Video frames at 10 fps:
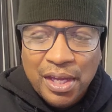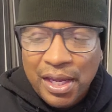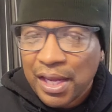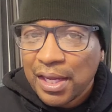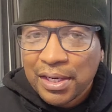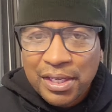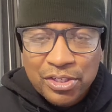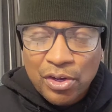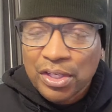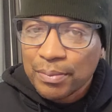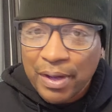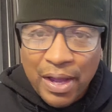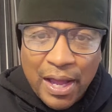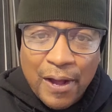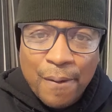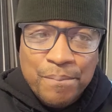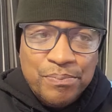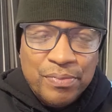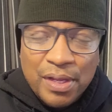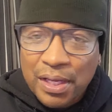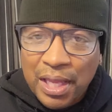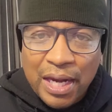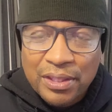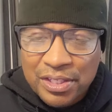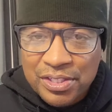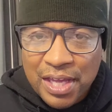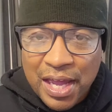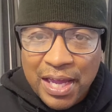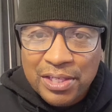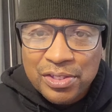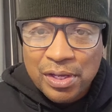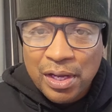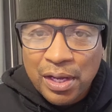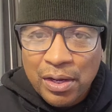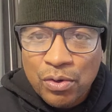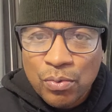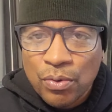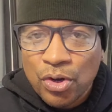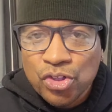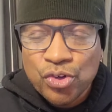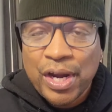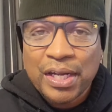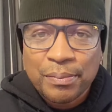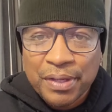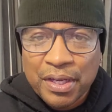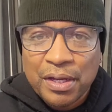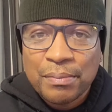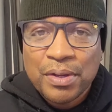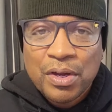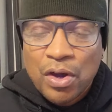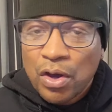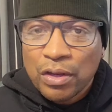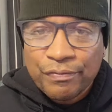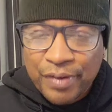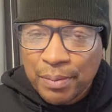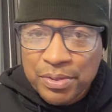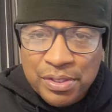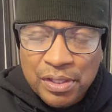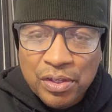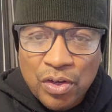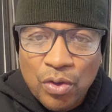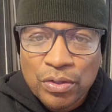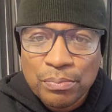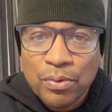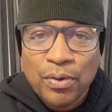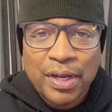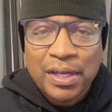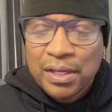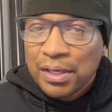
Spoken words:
And he talked about how a lot of these guys who were on track to become Hall of Famers under Golden Boy,